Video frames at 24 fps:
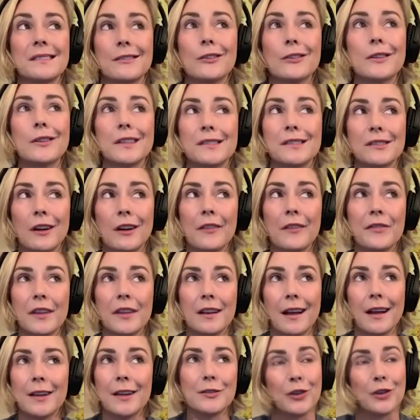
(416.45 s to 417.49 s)
look, it's not that
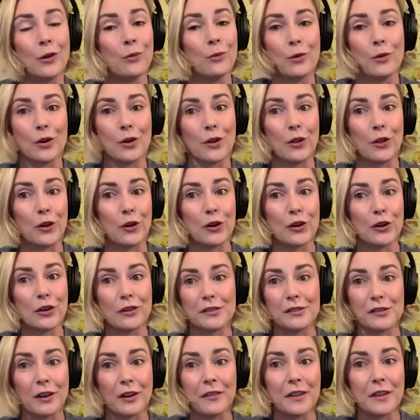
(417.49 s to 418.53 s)
I don't want to learn, or
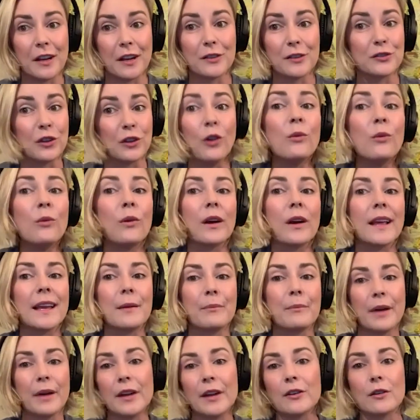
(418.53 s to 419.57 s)
it's not that I don't want to
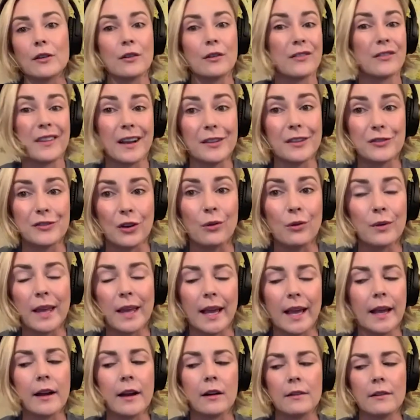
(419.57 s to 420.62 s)
get better, or that I don't
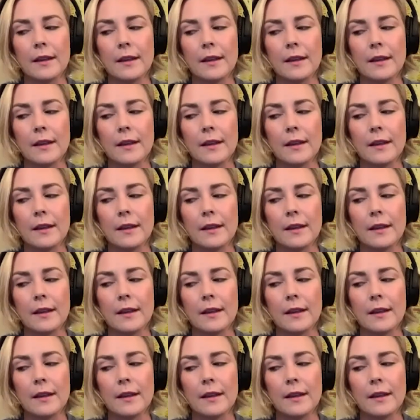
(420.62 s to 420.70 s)
care.